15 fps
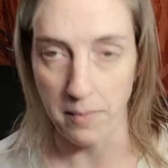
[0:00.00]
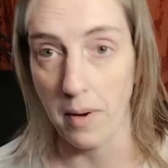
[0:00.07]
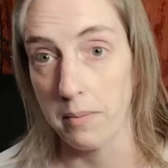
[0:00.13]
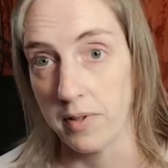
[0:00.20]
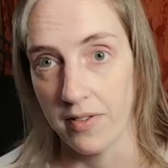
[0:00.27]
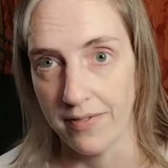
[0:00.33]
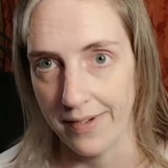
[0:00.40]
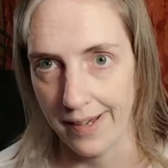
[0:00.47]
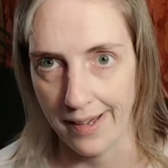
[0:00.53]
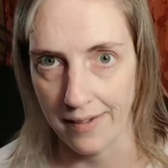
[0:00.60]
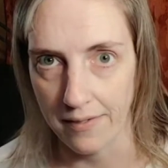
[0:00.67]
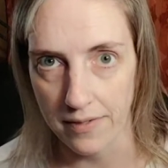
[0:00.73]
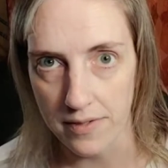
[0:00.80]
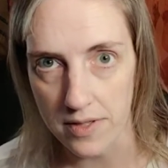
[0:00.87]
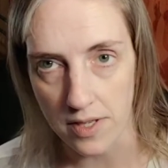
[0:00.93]
up to
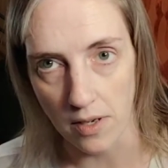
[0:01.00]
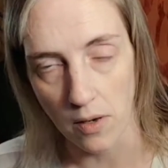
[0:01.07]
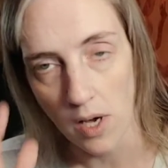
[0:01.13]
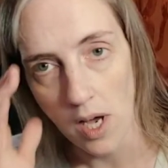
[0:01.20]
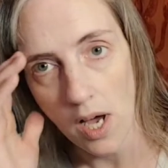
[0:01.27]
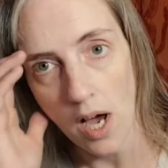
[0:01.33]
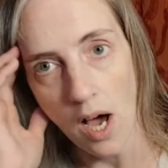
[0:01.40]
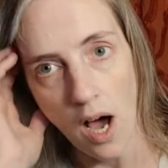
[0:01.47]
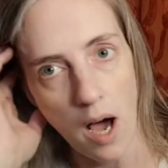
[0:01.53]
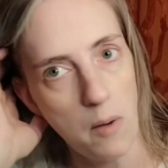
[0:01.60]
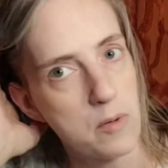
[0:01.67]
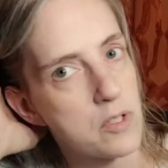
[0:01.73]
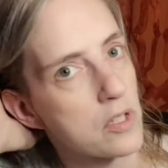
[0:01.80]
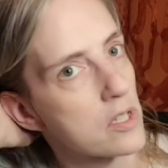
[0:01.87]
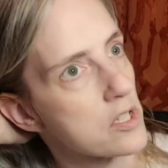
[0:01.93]
5. So I
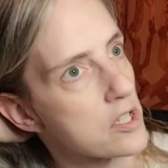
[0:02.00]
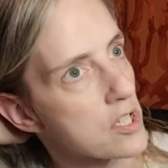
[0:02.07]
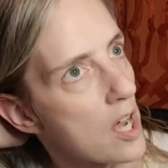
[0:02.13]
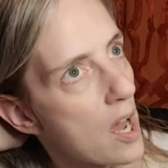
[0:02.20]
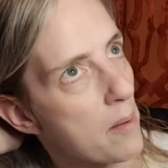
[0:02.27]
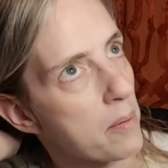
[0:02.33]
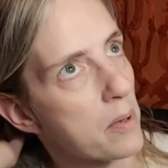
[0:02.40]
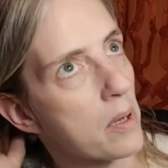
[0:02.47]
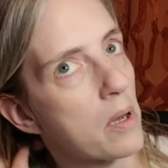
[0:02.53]
was going to stop